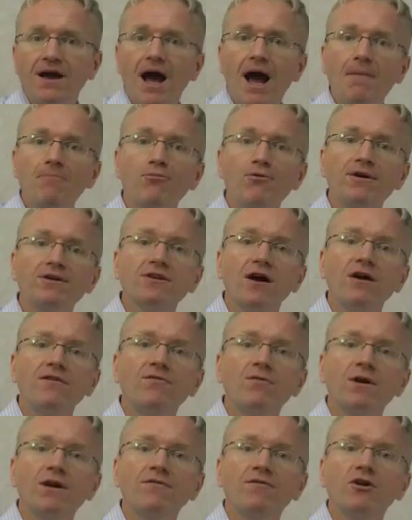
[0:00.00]
and print off
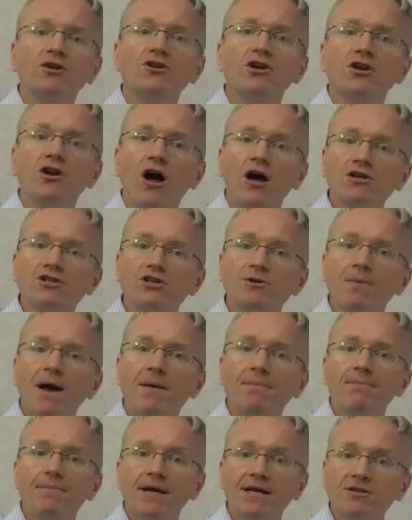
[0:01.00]
one of our
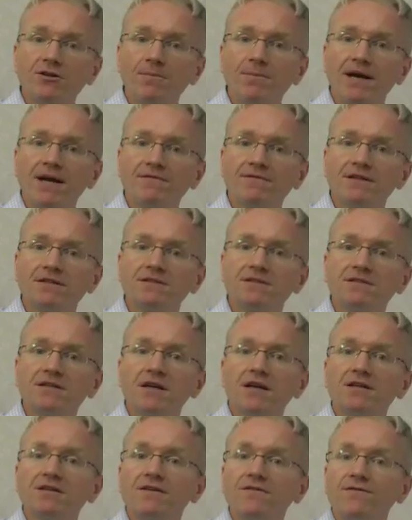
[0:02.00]
denosumab picto pamphlets
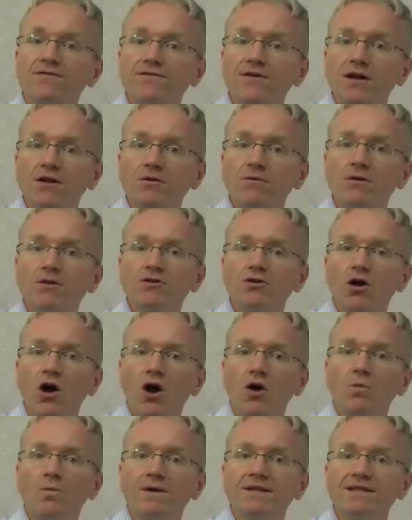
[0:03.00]
to follow
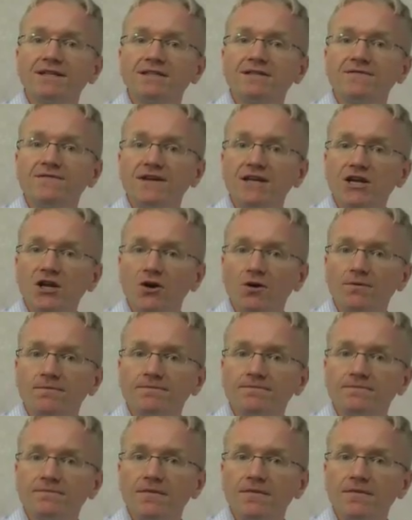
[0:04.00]
along with this video.